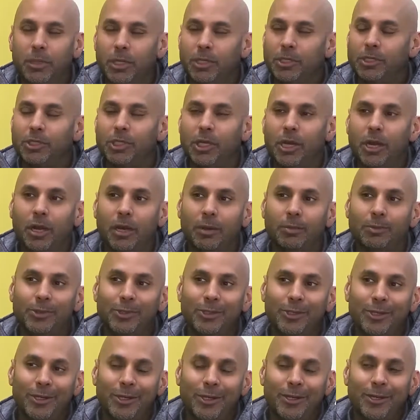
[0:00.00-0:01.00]
plus
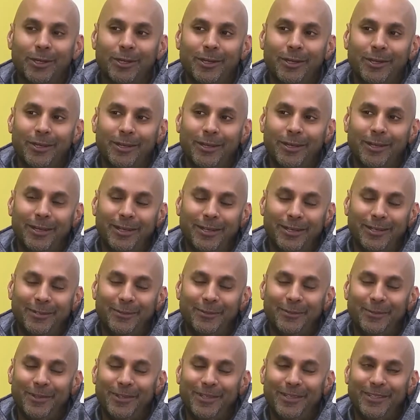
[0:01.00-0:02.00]
jobs,
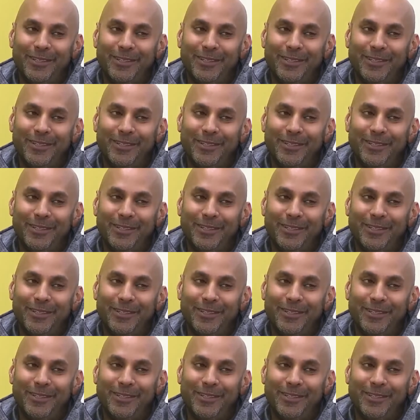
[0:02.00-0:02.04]
and